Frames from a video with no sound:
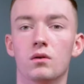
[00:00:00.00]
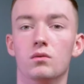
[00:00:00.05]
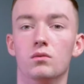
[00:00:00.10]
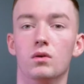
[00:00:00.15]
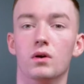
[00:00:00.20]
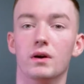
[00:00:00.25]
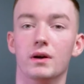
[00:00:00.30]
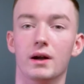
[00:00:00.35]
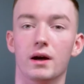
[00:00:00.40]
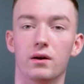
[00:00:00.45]

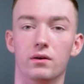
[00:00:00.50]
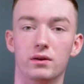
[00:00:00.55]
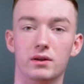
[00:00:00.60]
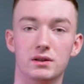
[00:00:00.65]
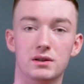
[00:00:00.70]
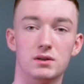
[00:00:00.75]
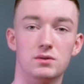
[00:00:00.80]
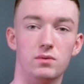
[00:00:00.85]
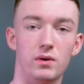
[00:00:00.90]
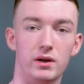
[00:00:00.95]
Right now,
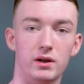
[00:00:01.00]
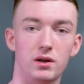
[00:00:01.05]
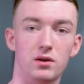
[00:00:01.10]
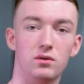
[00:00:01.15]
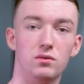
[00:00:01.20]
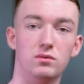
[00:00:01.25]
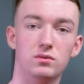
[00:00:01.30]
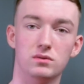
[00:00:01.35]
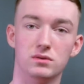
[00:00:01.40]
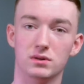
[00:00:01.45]
this is where
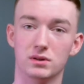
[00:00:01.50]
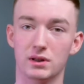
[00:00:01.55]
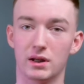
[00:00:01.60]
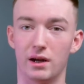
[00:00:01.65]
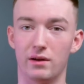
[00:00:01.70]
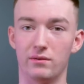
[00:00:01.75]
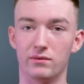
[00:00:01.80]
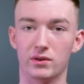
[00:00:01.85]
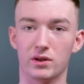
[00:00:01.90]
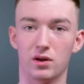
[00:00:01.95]
you can
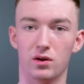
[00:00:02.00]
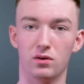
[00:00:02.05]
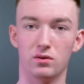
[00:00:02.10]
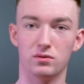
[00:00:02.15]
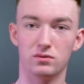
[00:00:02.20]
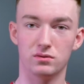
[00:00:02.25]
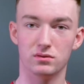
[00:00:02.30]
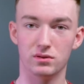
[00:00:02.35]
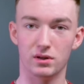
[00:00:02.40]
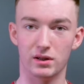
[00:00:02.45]
have a go
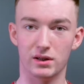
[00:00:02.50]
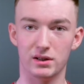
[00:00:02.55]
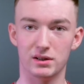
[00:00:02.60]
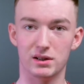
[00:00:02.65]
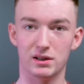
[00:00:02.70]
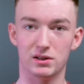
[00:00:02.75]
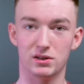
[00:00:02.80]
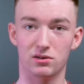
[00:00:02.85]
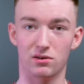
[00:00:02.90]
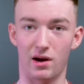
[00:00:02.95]
at this
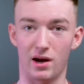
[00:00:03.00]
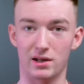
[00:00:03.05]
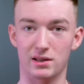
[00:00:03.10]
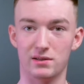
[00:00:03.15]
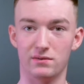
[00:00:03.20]
interactive